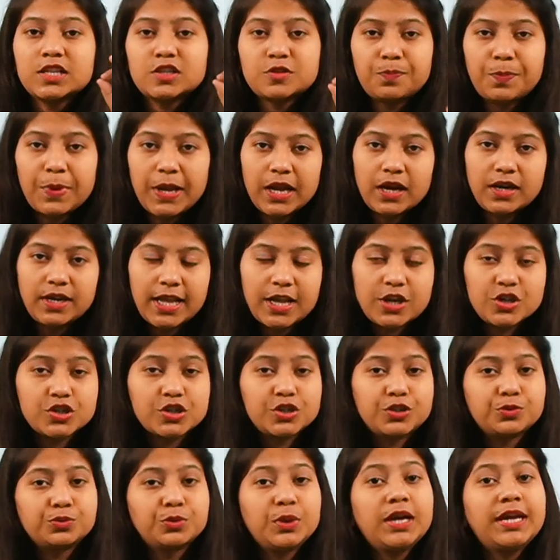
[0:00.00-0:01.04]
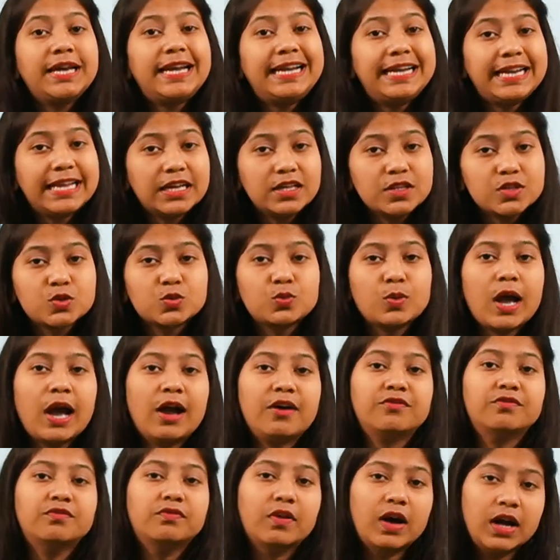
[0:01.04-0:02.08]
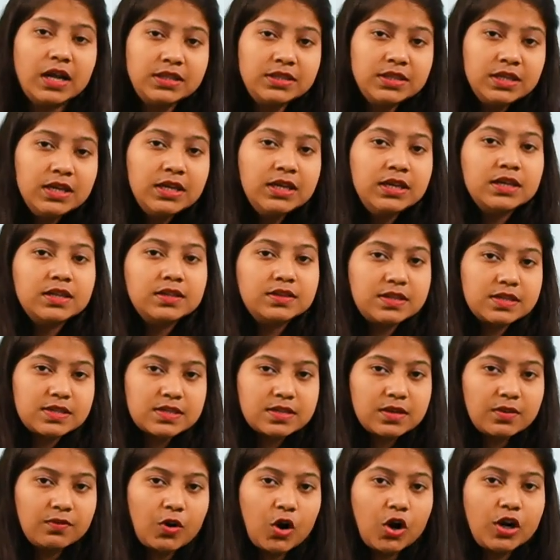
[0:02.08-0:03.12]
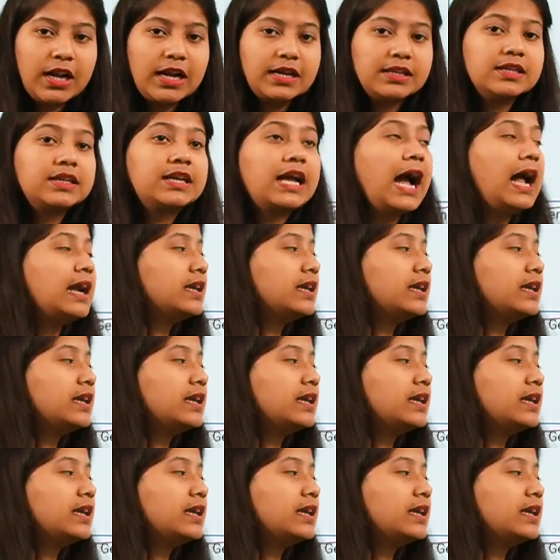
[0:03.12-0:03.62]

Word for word: Just pay attention to the Indians who have won this award and the